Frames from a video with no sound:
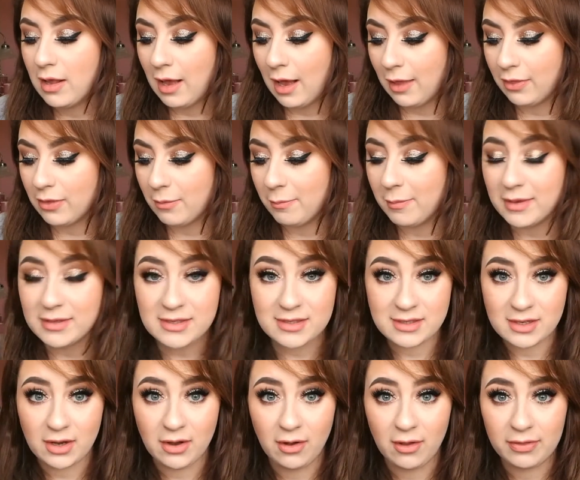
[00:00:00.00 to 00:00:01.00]
And the
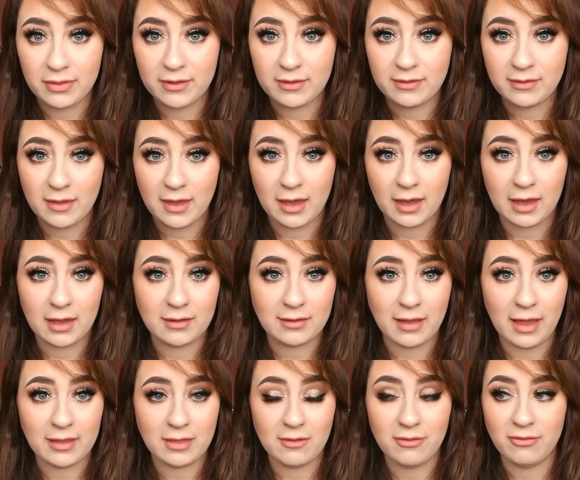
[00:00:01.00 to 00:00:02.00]
mister on this thing is
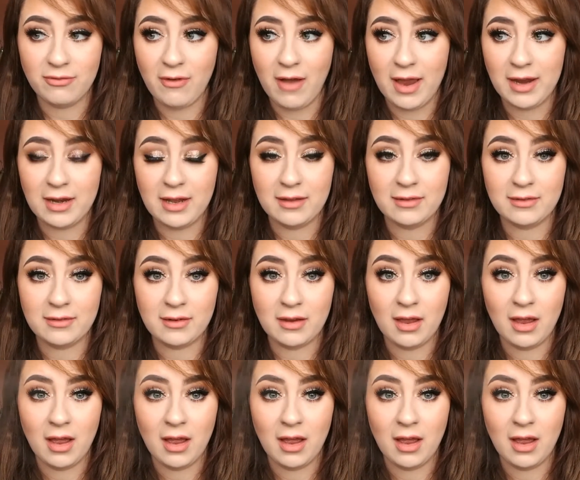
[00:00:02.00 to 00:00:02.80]
like the finest.